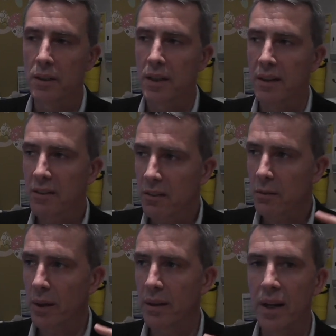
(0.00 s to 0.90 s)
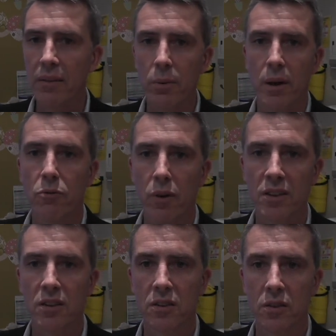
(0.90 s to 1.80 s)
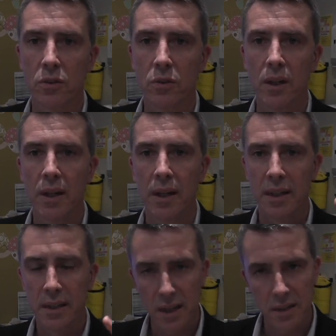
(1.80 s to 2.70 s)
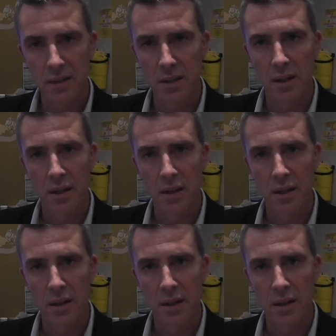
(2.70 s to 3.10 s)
Now this is the one that everyone rushes to, does